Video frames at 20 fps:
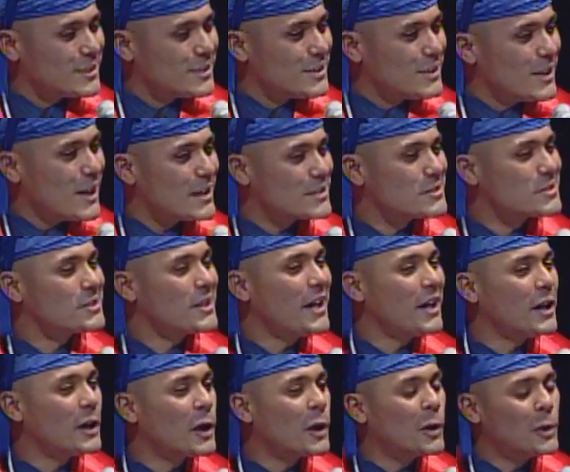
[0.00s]
As the
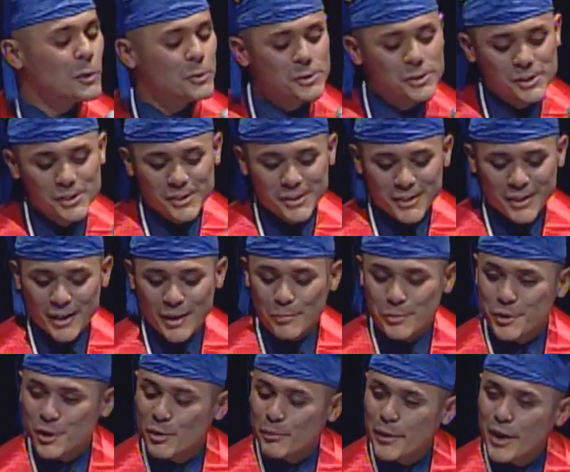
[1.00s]
saying goes, and I'm
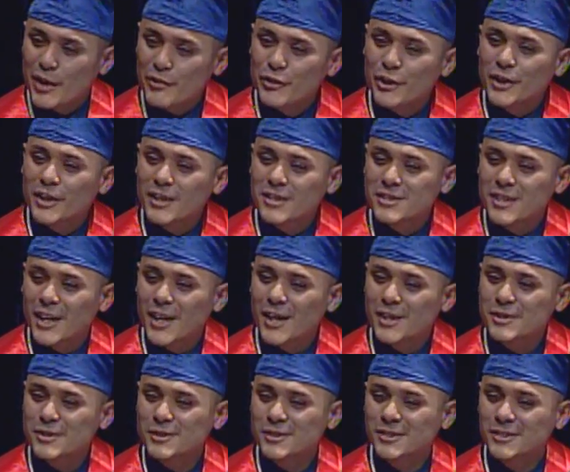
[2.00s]
sure many of you can
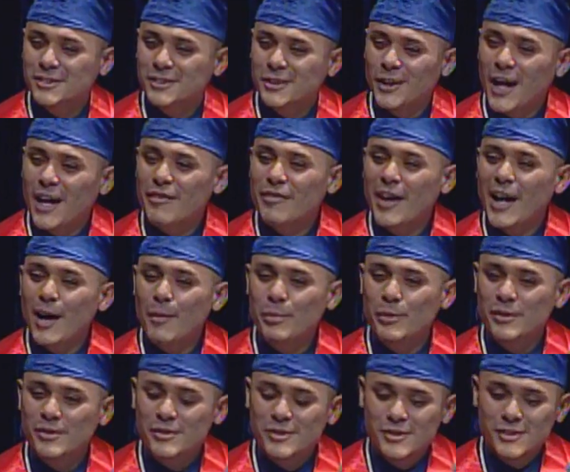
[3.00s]
attest, life
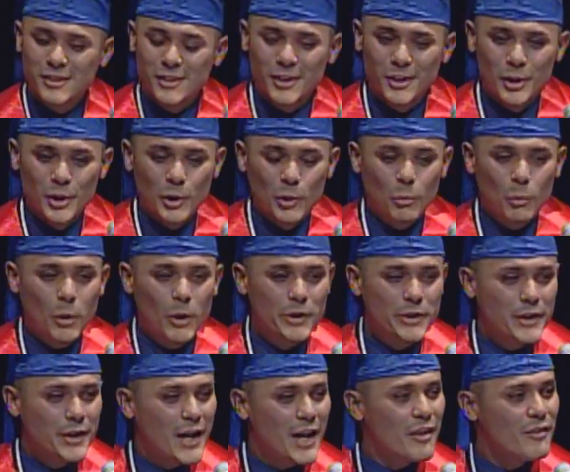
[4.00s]
happens. While in the
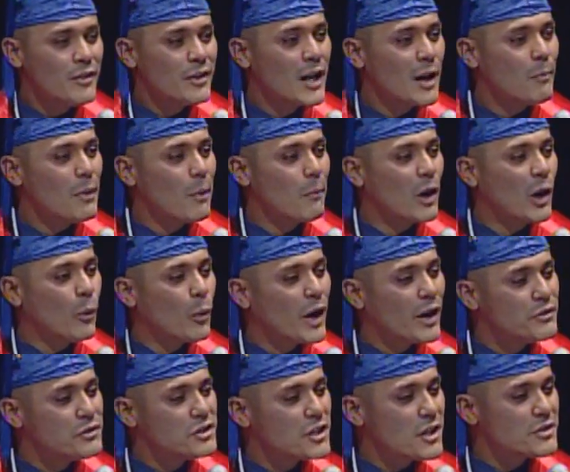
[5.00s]
Navy, I met my
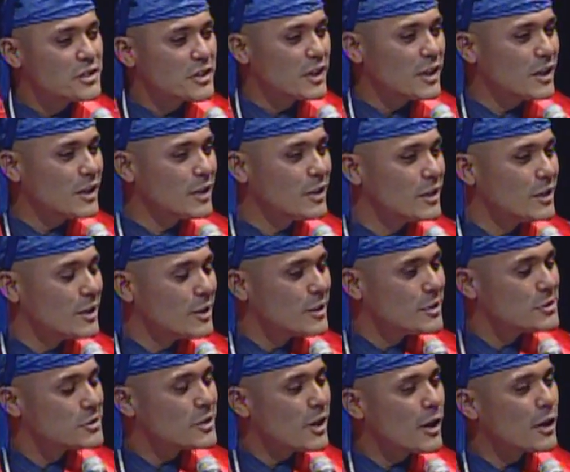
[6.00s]
wife, Jessica,
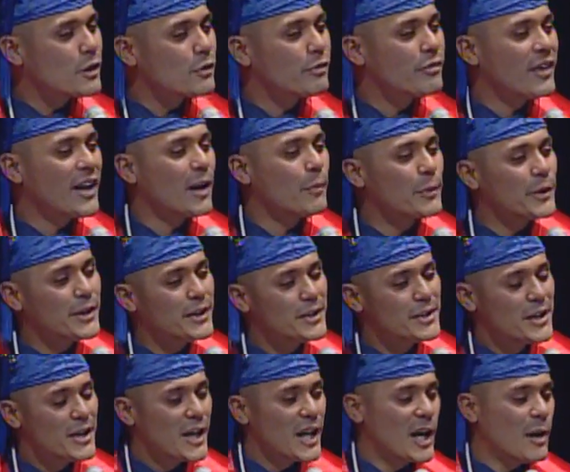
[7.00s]
started a family,
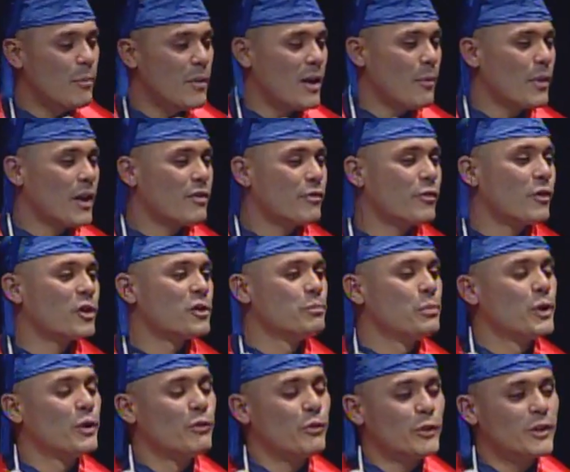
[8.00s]
and met my first
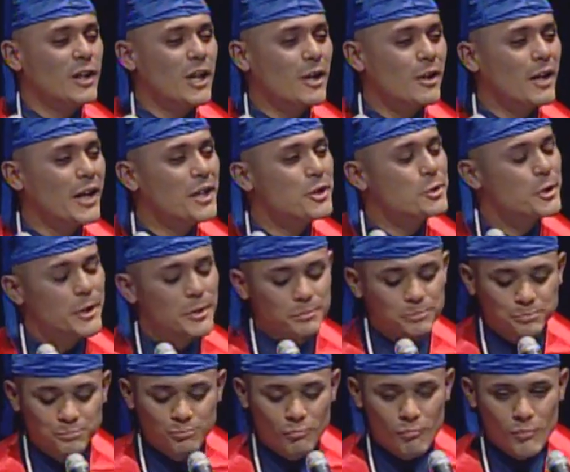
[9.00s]
beautiful daughter, Adrienne.
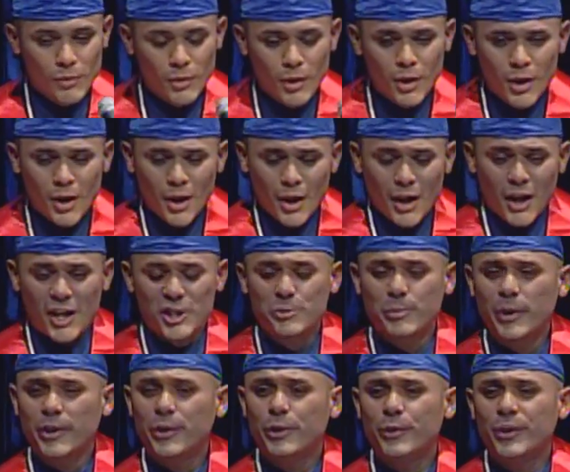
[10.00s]
I
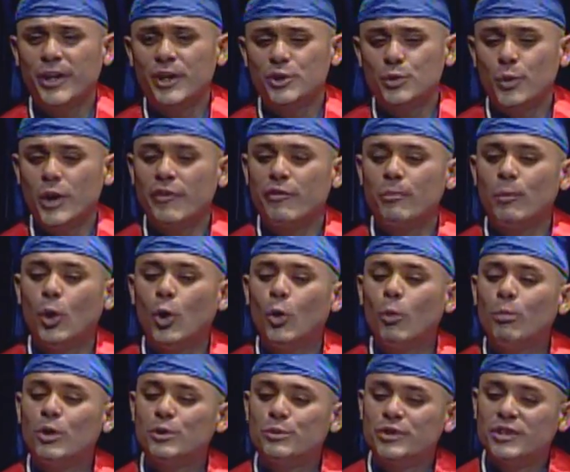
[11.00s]
spent 3 years away from home,
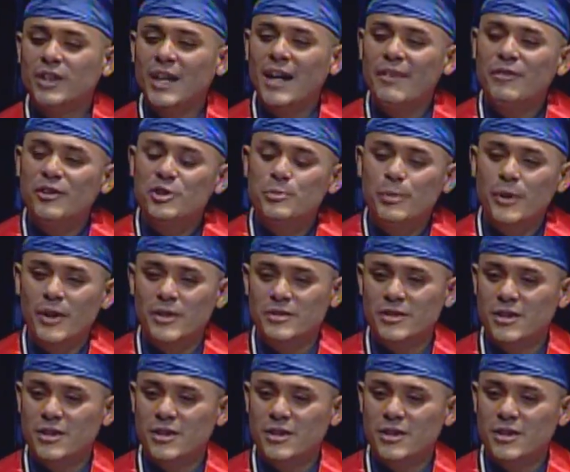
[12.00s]
which was a life experience in